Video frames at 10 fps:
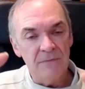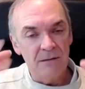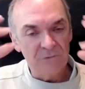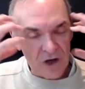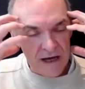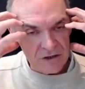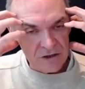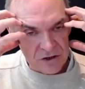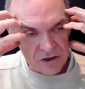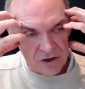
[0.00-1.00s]
I'm
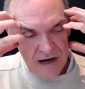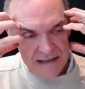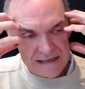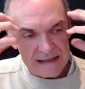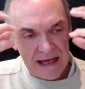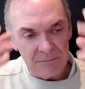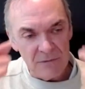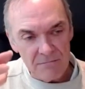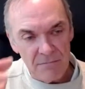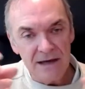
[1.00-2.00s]
trying to translate that
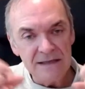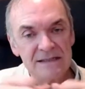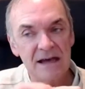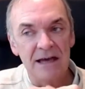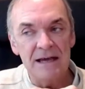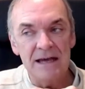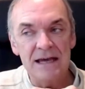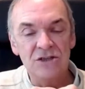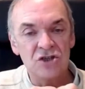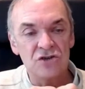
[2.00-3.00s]
in my mind's eye
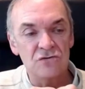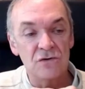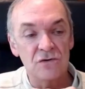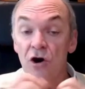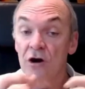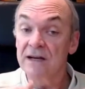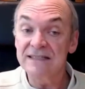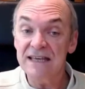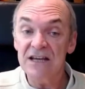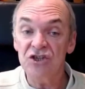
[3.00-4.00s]
into an
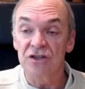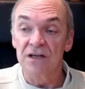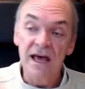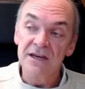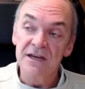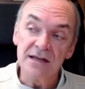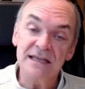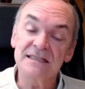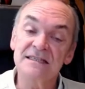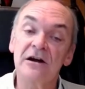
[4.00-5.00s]
organization,
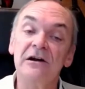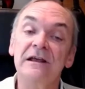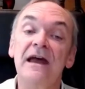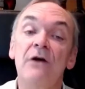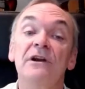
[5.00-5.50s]
not necessarily